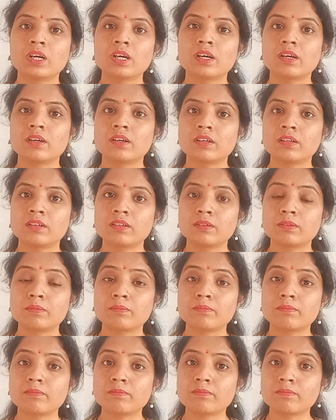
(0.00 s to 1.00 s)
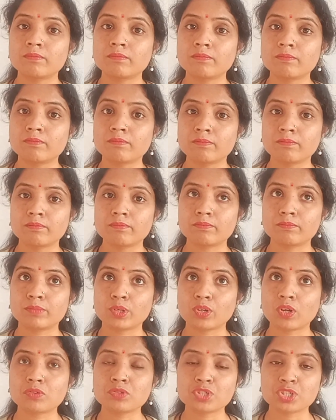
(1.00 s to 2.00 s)
uh,
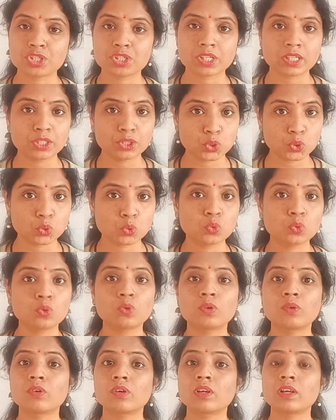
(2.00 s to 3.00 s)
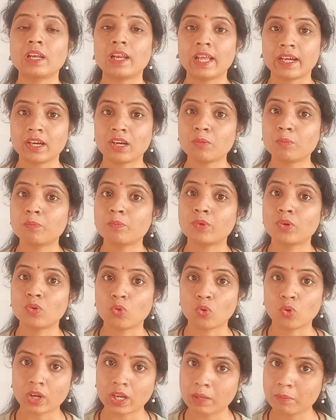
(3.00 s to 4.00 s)
pronunciation issue, lack of
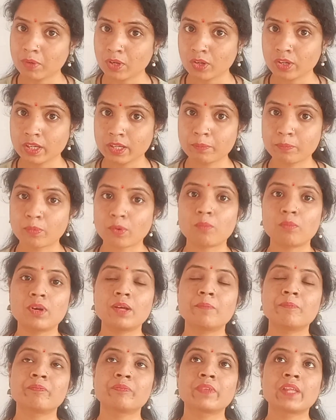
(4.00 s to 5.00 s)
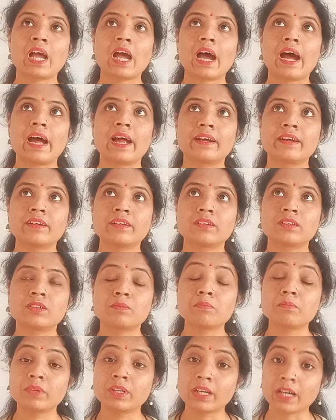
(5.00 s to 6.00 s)
vocabulary problem, and
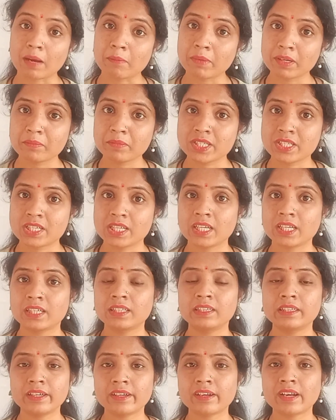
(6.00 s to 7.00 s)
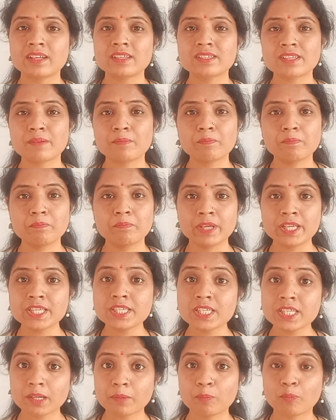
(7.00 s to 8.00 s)
grammar mistake. There are some
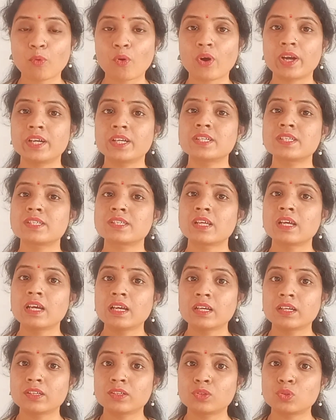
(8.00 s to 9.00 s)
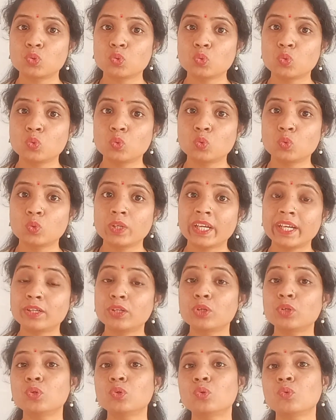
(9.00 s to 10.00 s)
basic points to
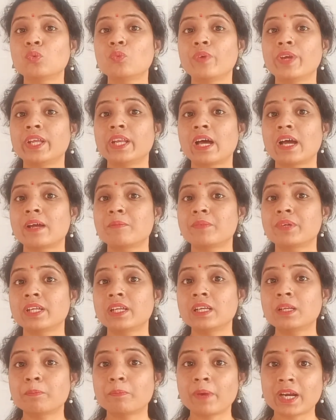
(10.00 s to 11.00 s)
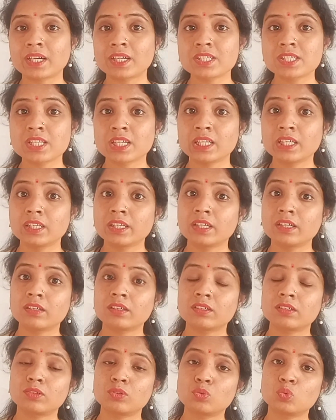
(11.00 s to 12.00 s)
get into when I am really practicing
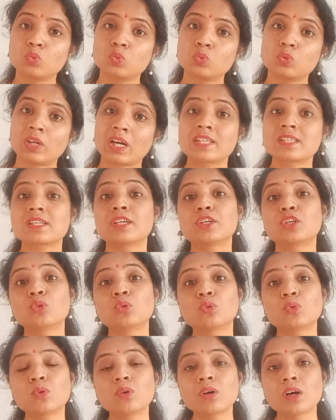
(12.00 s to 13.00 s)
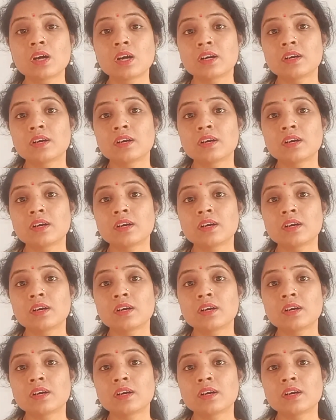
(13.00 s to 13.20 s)
it, to translate into